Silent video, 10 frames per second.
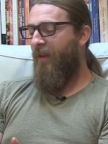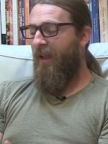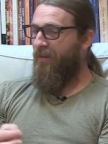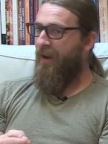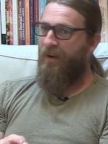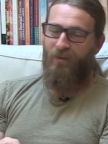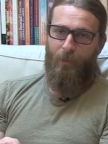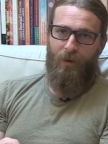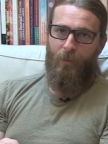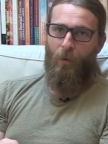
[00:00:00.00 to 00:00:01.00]
it has
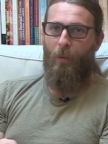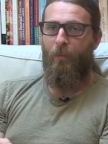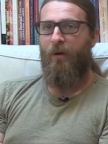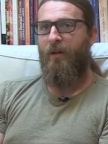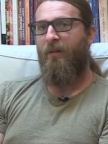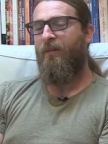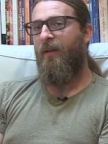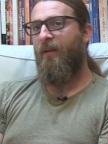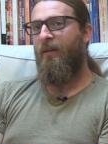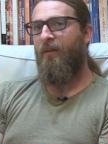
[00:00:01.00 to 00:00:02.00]
antiseptic properties,
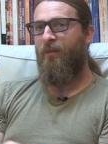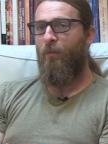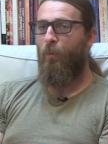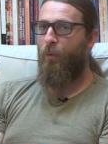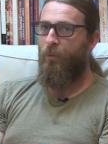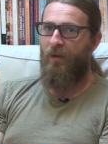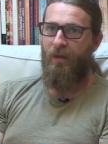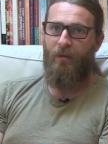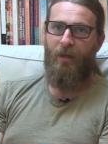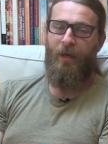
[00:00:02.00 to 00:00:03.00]
it is wound
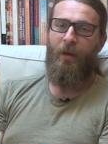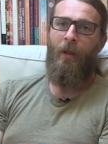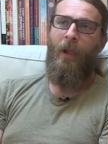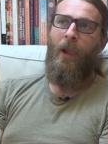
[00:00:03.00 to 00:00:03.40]
healing,